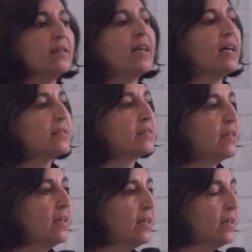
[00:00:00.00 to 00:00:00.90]
That,
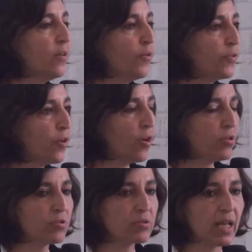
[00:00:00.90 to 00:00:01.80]
of course,